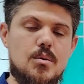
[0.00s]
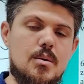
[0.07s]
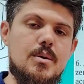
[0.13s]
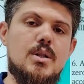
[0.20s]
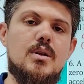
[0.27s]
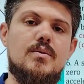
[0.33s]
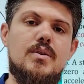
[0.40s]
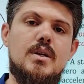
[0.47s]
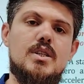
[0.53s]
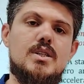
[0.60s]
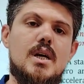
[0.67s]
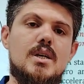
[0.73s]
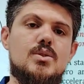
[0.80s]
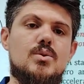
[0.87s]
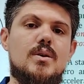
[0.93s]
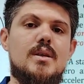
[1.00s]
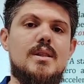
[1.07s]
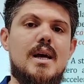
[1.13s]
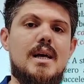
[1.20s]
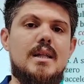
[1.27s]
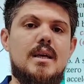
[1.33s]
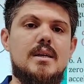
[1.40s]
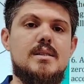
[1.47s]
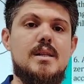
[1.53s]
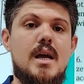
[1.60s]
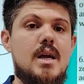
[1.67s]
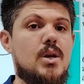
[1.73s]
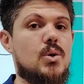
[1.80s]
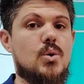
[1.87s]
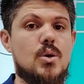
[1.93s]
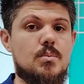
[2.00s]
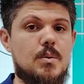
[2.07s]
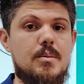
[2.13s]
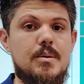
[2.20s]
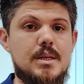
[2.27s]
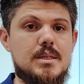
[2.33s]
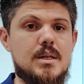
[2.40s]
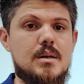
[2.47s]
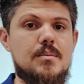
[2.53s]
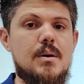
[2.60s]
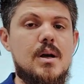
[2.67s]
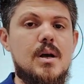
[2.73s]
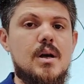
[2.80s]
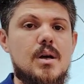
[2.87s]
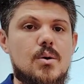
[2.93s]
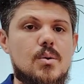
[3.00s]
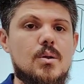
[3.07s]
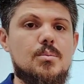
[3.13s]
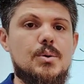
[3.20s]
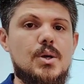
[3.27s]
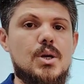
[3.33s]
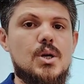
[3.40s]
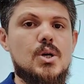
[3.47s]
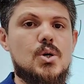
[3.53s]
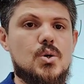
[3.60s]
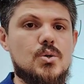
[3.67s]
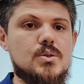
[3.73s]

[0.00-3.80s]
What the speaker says: moment of inertia. So in that case, the angular momentum will be